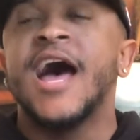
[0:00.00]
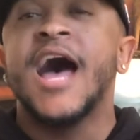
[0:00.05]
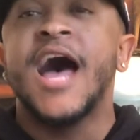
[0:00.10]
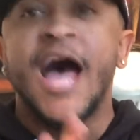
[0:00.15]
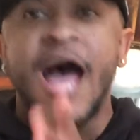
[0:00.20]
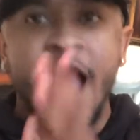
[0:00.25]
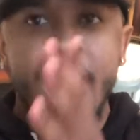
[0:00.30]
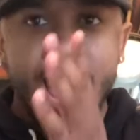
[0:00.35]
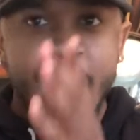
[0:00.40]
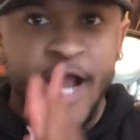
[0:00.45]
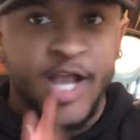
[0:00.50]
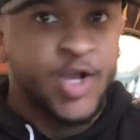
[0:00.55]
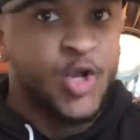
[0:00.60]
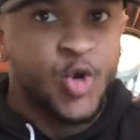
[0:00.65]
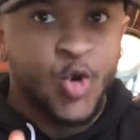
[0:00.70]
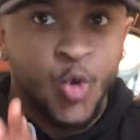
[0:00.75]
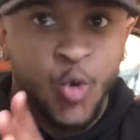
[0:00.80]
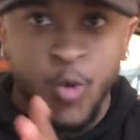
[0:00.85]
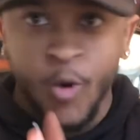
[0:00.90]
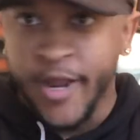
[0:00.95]
I
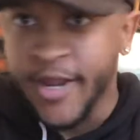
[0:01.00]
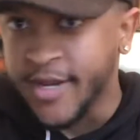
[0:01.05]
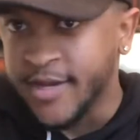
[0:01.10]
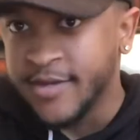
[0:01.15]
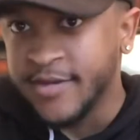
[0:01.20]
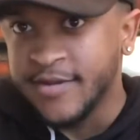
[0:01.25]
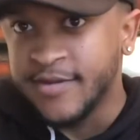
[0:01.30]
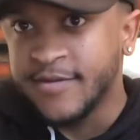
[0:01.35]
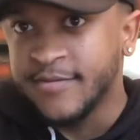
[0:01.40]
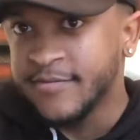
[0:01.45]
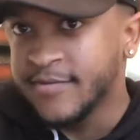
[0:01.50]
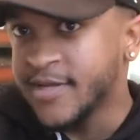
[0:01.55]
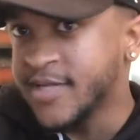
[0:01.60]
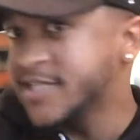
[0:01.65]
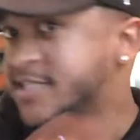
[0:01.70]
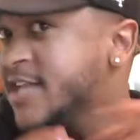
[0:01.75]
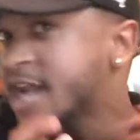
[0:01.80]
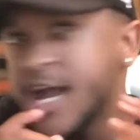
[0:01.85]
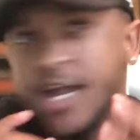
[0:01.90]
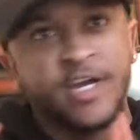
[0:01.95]
quit. It's
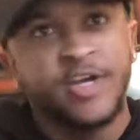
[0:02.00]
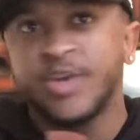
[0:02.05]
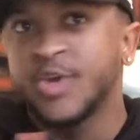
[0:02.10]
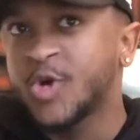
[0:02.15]
not good to